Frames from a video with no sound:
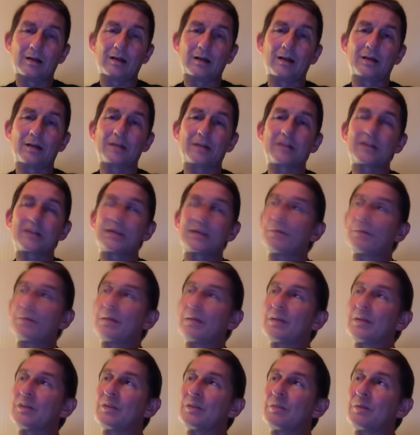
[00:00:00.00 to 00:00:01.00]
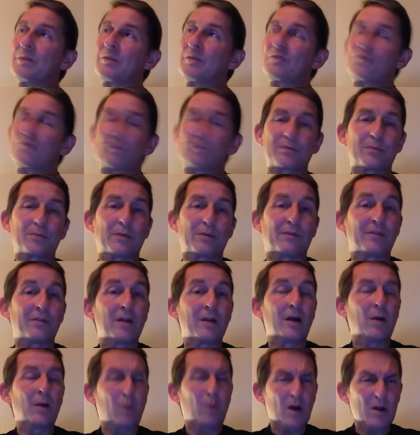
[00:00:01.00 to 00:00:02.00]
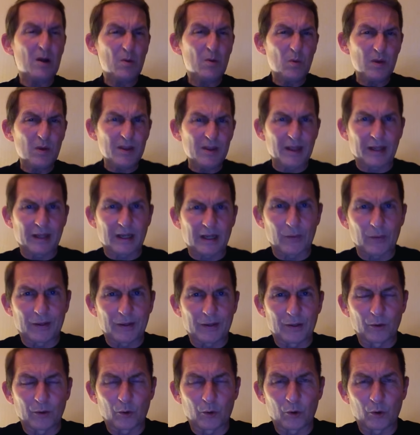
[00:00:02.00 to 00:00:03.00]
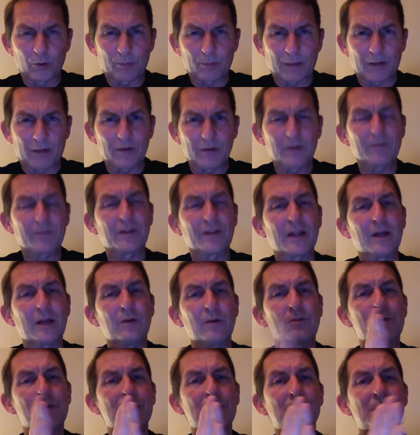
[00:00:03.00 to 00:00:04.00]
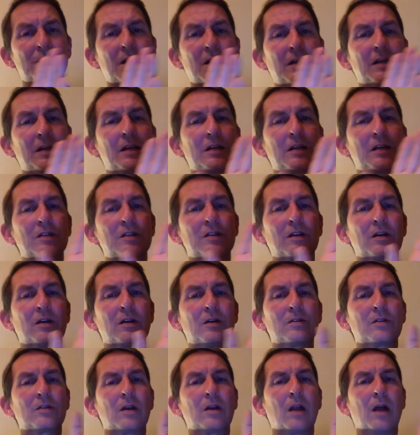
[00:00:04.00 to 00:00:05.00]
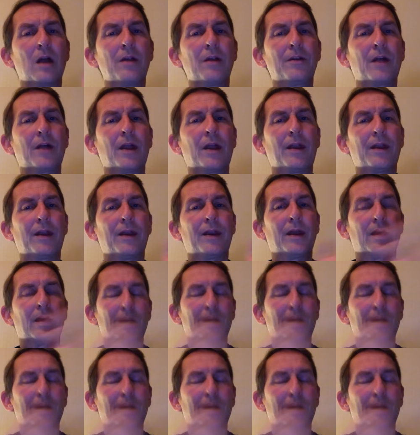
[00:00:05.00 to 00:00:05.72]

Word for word: at the same place the bus dropped him off. Why were they going northbound if they were intending to go to London?